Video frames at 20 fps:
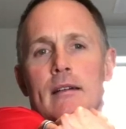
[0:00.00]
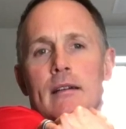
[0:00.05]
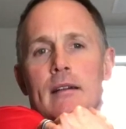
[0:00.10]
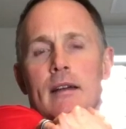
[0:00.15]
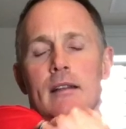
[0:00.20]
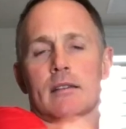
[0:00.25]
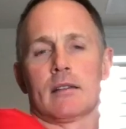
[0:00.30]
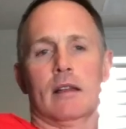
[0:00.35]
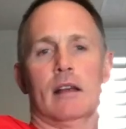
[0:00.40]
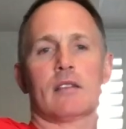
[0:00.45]

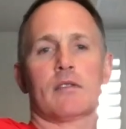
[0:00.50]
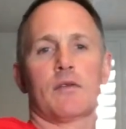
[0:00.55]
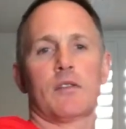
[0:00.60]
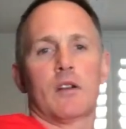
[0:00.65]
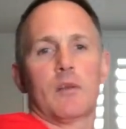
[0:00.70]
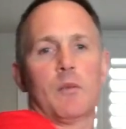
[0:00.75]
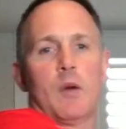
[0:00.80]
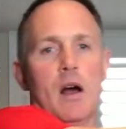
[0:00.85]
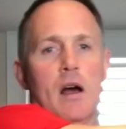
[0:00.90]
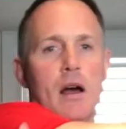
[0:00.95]
And so that's
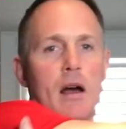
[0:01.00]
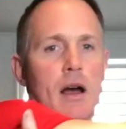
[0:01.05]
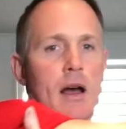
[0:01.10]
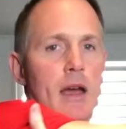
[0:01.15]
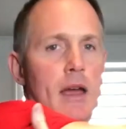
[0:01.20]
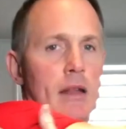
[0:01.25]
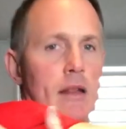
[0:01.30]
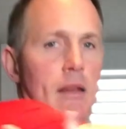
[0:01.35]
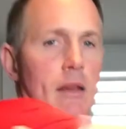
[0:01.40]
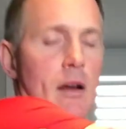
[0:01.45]
for
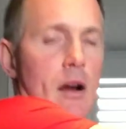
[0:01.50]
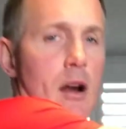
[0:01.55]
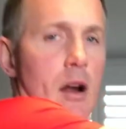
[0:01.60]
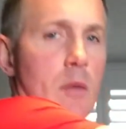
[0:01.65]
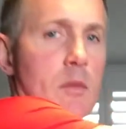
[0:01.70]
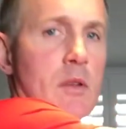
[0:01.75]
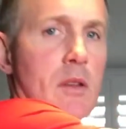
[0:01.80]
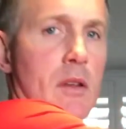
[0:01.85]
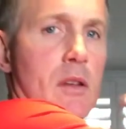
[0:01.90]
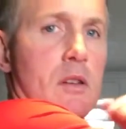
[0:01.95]
behind the
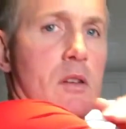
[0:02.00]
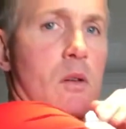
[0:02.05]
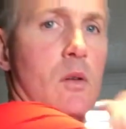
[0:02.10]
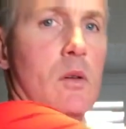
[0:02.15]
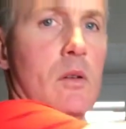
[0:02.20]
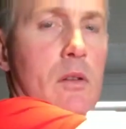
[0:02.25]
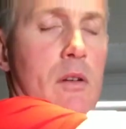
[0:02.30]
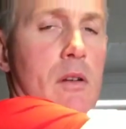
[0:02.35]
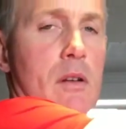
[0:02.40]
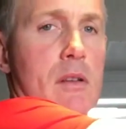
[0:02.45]
arms and the
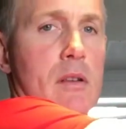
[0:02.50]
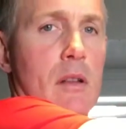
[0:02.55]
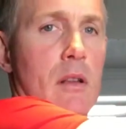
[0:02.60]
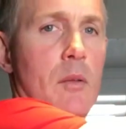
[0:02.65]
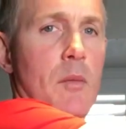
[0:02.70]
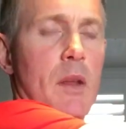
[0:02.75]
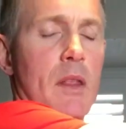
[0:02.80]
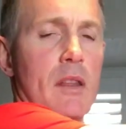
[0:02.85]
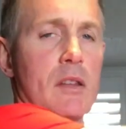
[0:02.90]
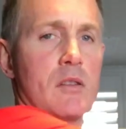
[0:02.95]
shoulders, a
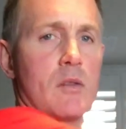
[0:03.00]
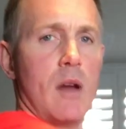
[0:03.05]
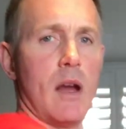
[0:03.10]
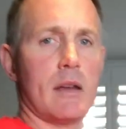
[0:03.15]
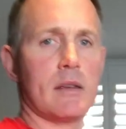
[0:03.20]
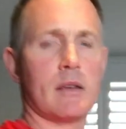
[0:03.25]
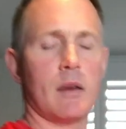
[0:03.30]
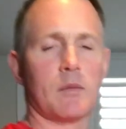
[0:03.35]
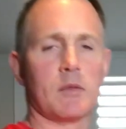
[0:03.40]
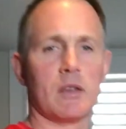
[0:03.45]
little bit in the
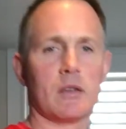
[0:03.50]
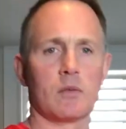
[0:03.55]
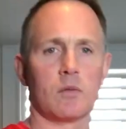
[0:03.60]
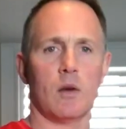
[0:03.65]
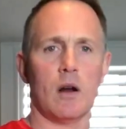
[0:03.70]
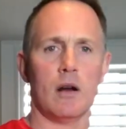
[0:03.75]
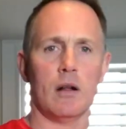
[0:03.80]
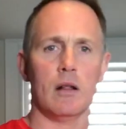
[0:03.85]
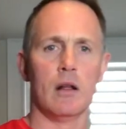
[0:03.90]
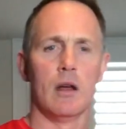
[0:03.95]
triceps as
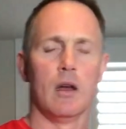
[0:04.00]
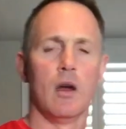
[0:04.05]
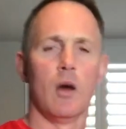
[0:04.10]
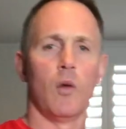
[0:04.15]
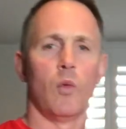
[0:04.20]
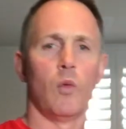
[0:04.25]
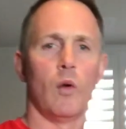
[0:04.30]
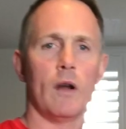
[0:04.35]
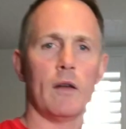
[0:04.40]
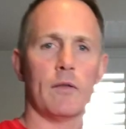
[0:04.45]
well.
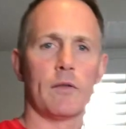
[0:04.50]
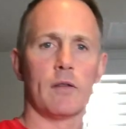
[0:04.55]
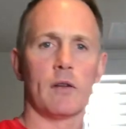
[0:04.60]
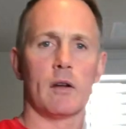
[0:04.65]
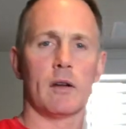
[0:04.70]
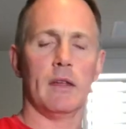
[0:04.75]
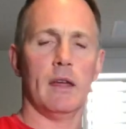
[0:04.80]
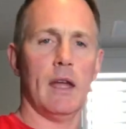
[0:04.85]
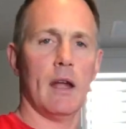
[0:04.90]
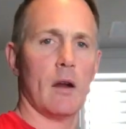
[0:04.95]
One
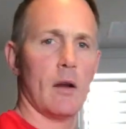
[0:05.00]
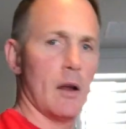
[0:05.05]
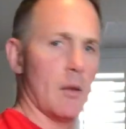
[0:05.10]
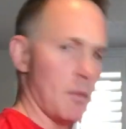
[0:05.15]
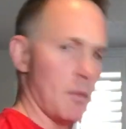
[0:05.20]
for the area